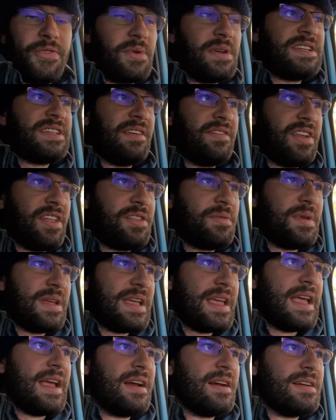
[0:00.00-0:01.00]

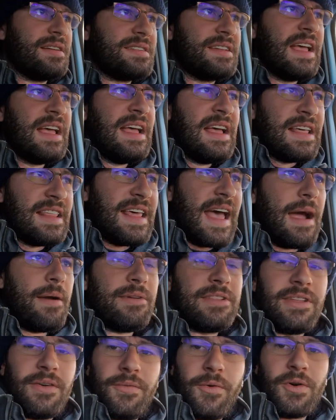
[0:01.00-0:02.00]
373 gears. That
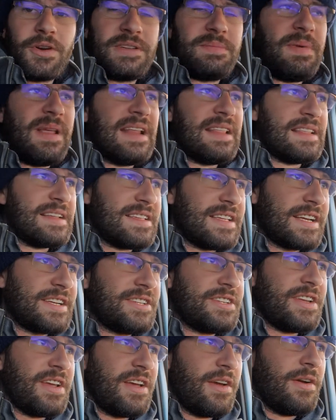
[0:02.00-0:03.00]
with the 4-speed and the
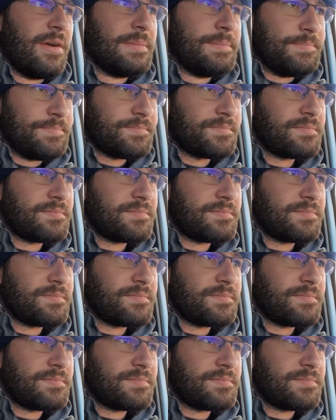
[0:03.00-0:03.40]
6.2,